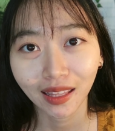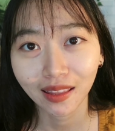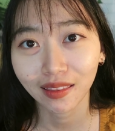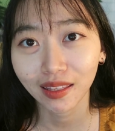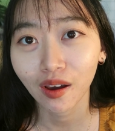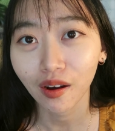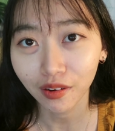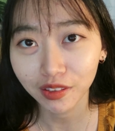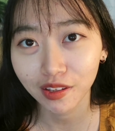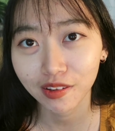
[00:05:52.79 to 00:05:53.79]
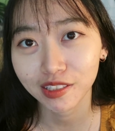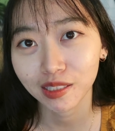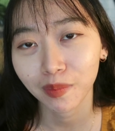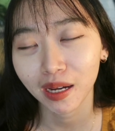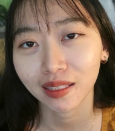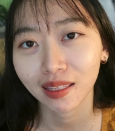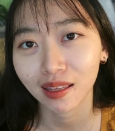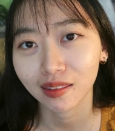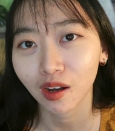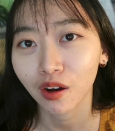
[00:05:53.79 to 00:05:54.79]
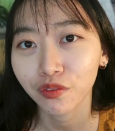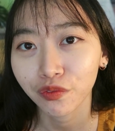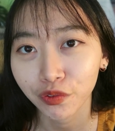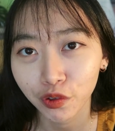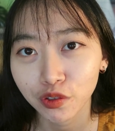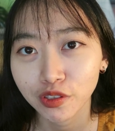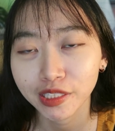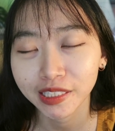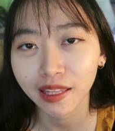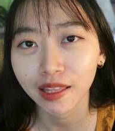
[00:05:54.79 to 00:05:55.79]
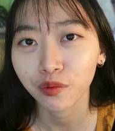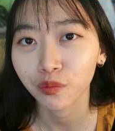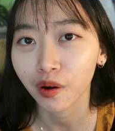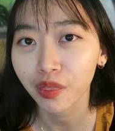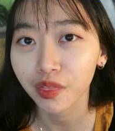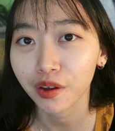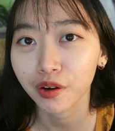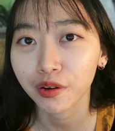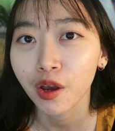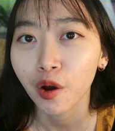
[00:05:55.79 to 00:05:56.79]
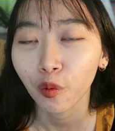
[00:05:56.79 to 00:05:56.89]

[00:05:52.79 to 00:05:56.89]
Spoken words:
then the audience might get confused and wonder